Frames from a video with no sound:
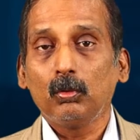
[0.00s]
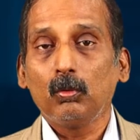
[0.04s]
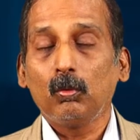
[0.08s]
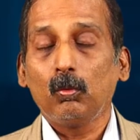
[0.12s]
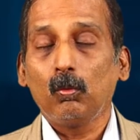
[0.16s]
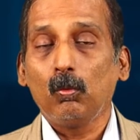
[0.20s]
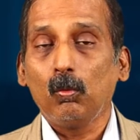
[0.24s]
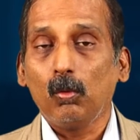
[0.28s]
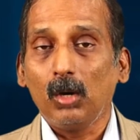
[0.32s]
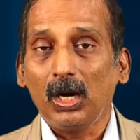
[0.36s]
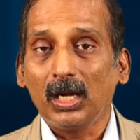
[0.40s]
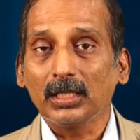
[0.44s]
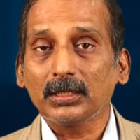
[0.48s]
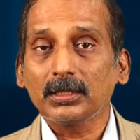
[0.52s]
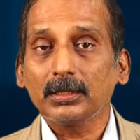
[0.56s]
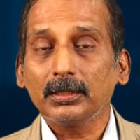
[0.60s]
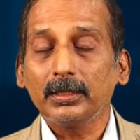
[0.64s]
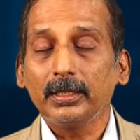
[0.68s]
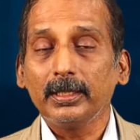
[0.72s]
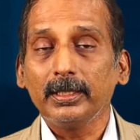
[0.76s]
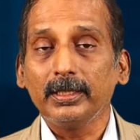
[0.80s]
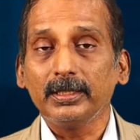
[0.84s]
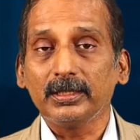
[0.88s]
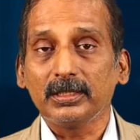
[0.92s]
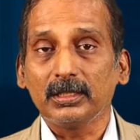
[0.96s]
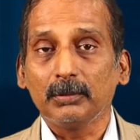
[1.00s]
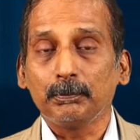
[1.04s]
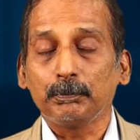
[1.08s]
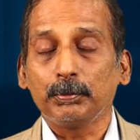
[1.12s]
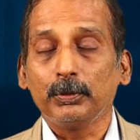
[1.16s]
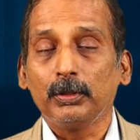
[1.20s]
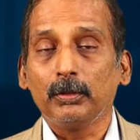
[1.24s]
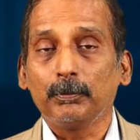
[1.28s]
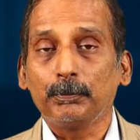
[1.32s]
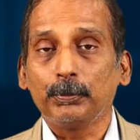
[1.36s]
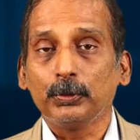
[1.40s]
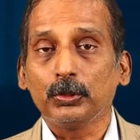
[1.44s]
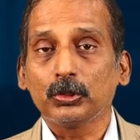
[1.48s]
what is the
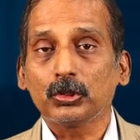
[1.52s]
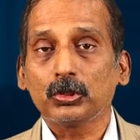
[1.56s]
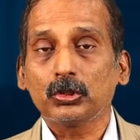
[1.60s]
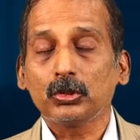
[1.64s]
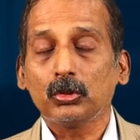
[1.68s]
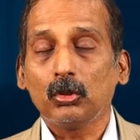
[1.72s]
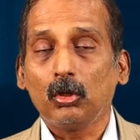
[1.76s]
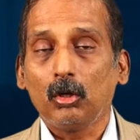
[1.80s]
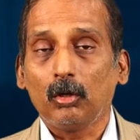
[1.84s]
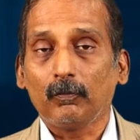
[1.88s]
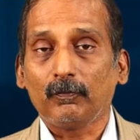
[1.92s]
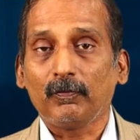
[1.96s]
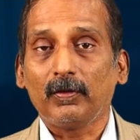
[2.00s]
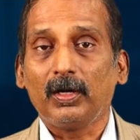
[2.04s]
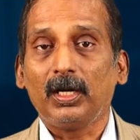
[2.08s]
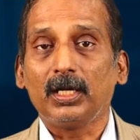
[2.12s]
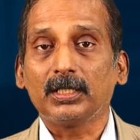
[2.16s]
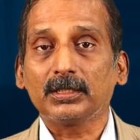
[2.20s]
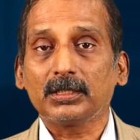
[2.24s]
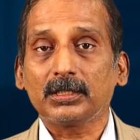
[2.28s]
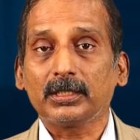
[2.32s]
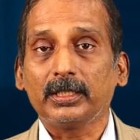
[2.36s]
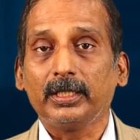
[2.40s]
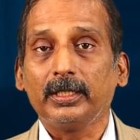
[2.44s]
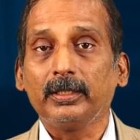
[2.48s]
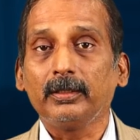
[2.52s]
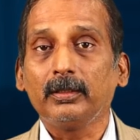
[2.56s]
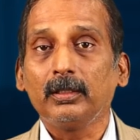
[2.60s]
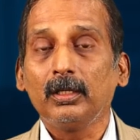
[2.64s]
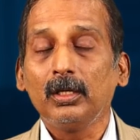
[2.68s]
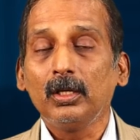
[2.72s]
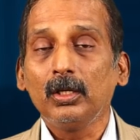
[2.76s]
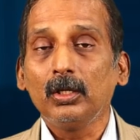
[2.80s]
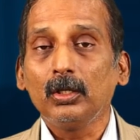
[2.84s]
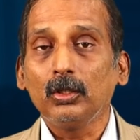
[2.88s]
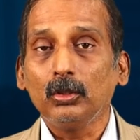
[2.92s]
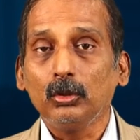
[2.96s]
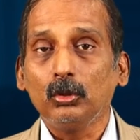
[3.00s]
purpose of asking
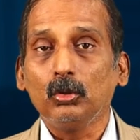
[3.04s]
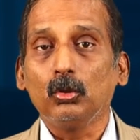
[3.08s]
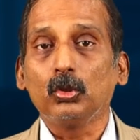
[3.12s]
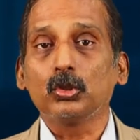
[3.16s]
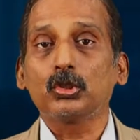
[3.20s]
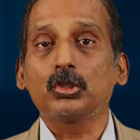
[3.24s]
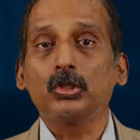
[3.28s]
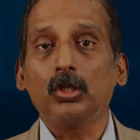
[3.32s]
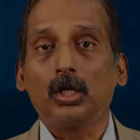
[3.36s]
those